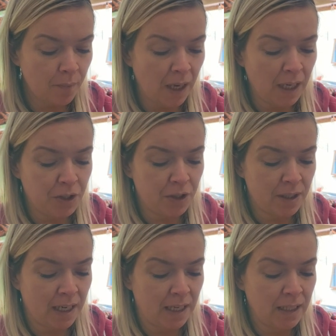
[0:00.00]
And it just
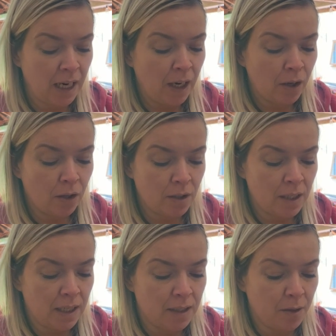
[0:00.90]
says, close the
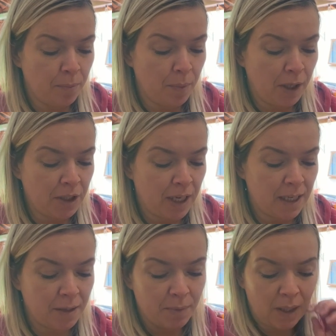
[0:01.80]
lid, submerge the
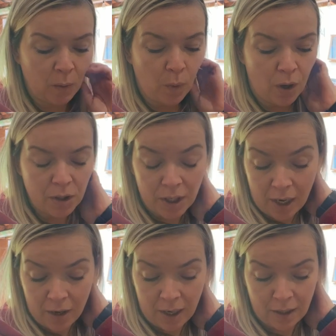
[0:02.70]
items in water.
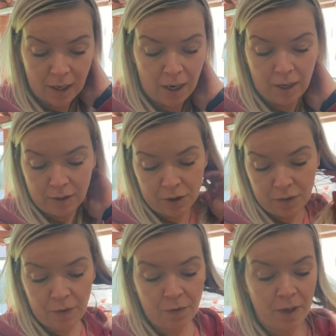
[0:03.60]
In
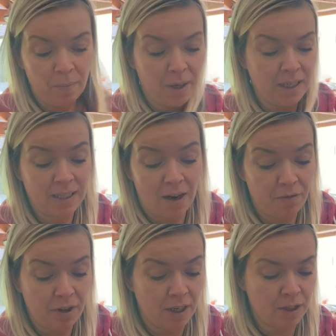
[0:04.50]
just 15 minutes,
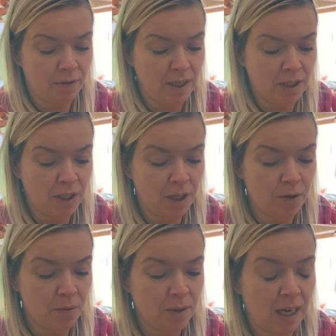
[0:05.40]
everything is ready to
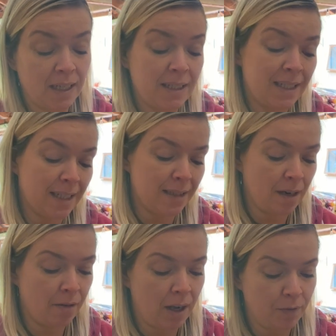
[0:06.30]
use and it stays
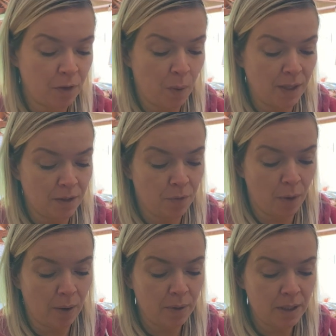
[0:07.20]
sterile for 24
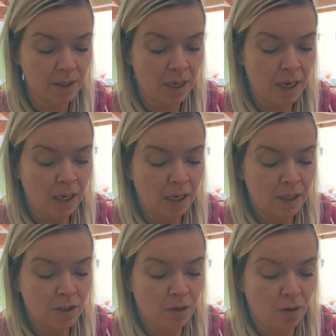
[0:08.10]
hours.
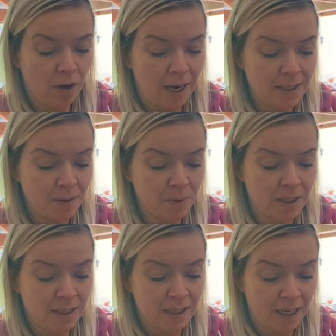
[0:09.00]
So items
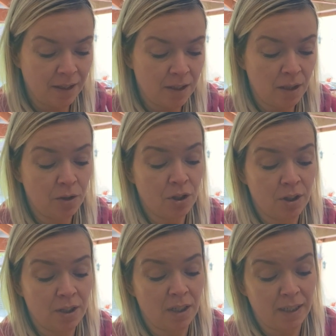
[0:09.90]
can stay in the solution
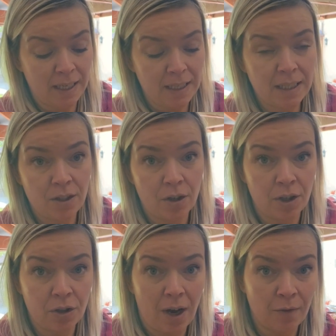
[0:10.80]
until needed, so you
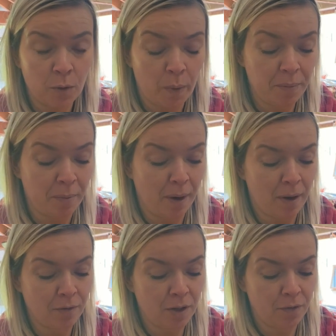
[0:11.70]
don't have to whip them out
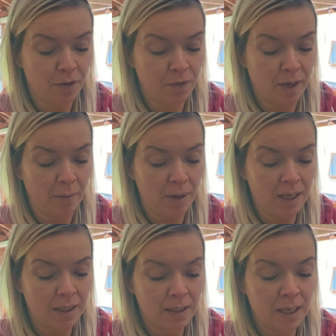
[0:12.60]
after 15
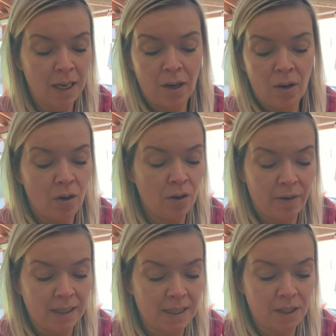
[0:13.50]
minutes. Other
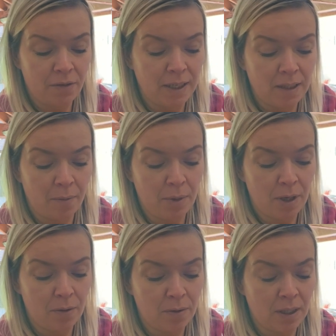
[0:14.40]
accessories can be
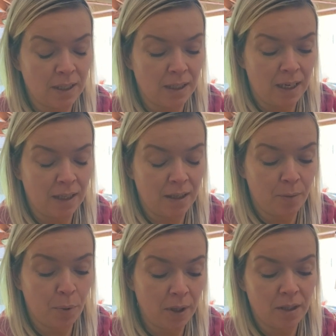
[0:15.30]
used and in
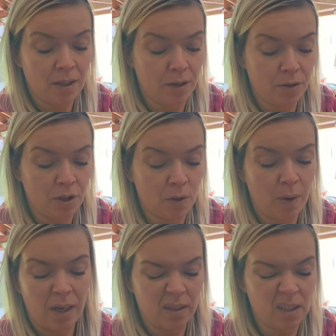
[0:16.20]
put in the solution as
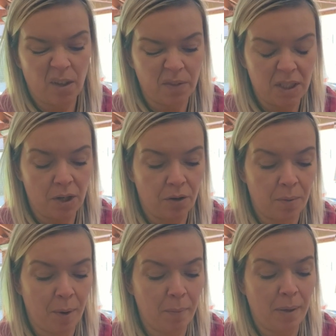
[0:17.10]
well, because it's obviously talking
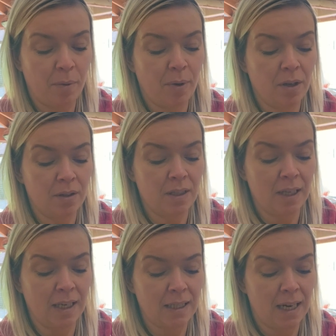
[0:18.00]
about baby bottles and
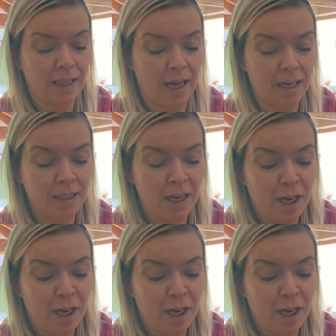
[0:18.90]
things like that.